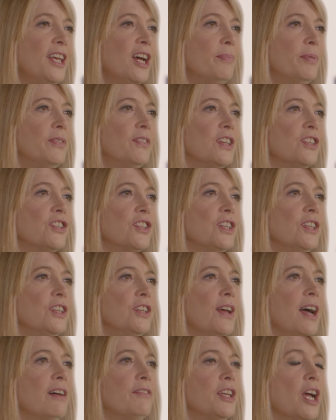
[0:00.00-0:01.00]
the
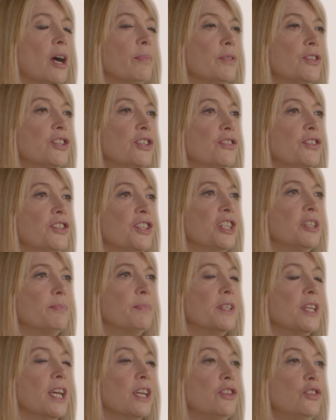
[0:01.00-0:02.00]
opposition, you have the opportunity
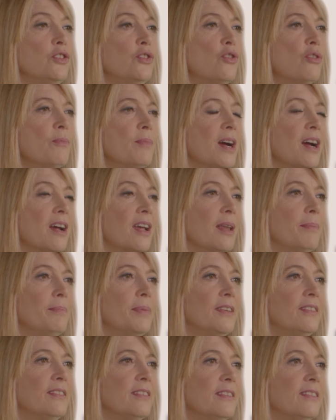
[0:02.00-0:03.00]
to protect your mark
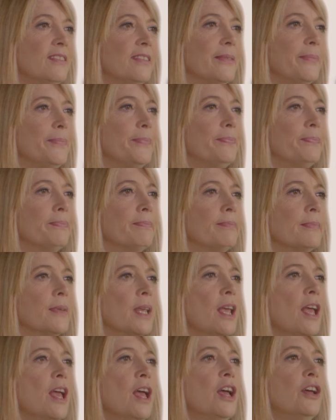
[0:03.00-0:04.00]
and business.
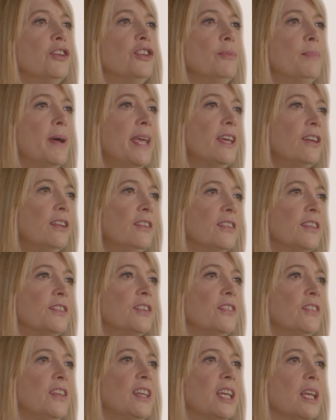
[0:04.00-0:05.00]
You may
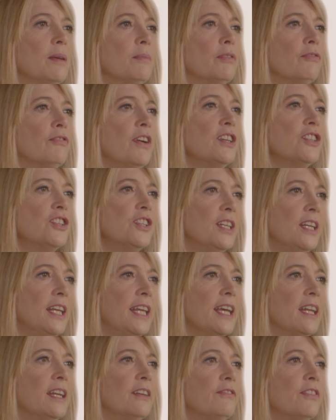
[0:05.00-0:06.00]
consider seeking professional
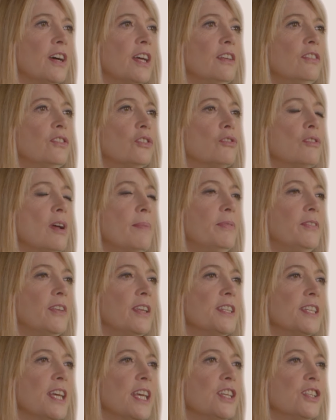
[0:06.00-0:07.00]
legal advice or
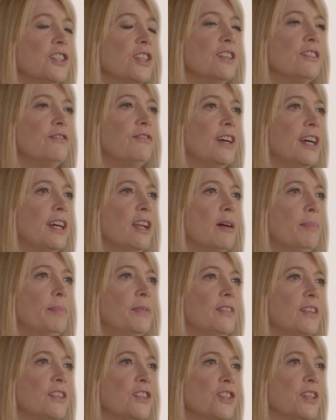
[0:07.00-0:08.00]
representation to file
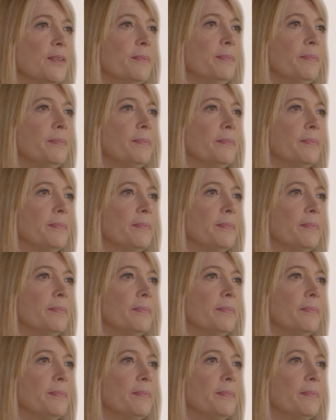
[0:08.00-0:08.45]
opposition.